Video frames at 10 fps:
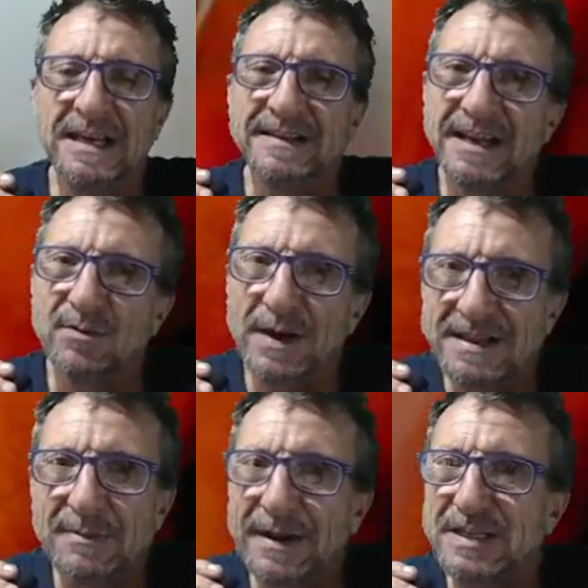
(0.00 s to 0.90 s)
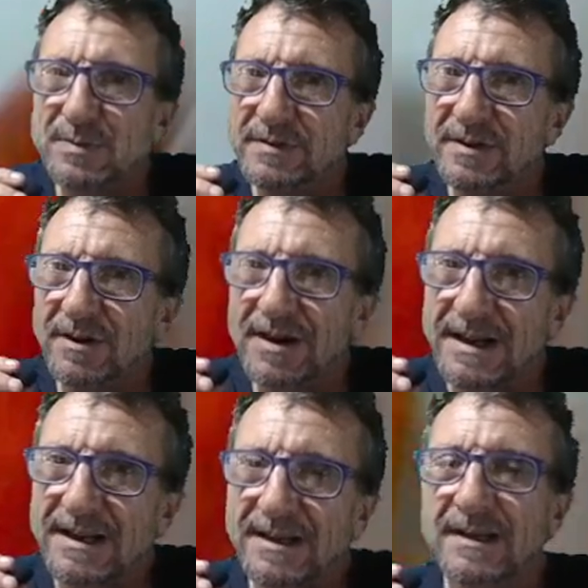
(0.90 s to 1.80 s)
Then when the bait's moving
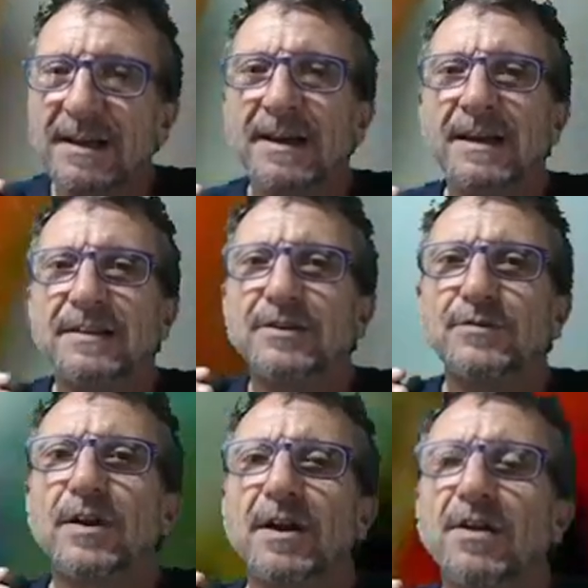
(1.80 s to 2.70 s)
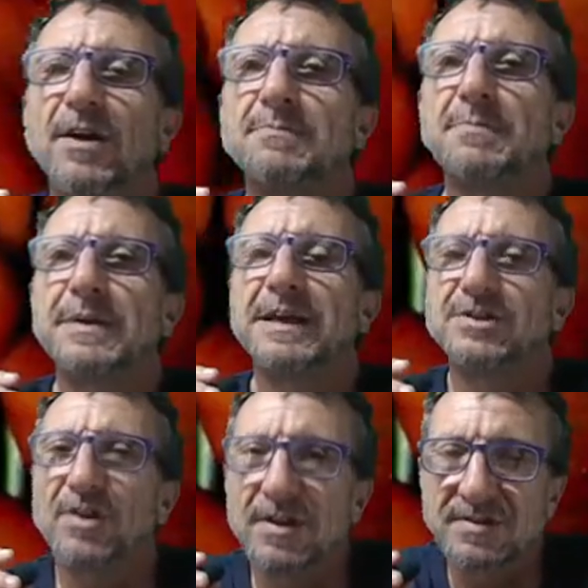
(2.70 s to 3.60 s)
already, you've got a lot bigger
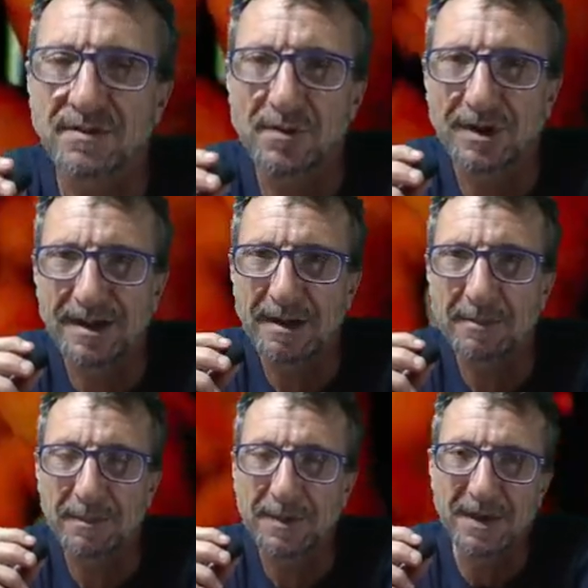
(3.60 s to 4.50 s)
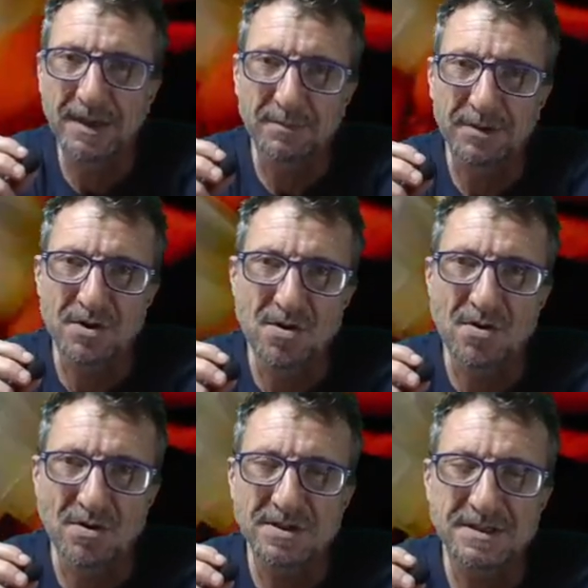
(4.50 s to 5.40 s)
chance of hooking up
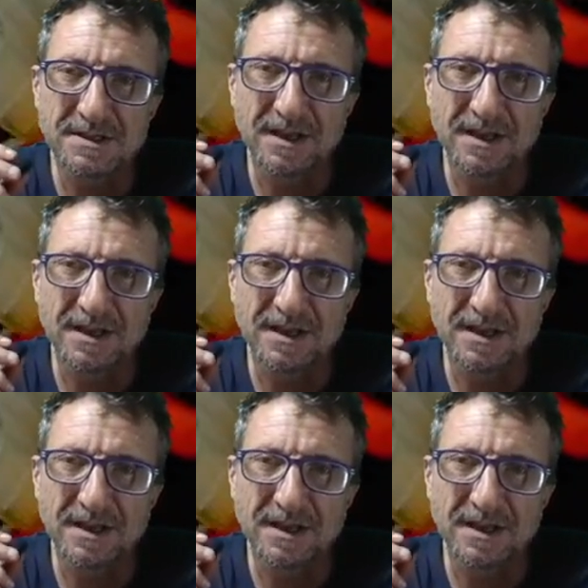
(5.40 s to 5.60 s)
because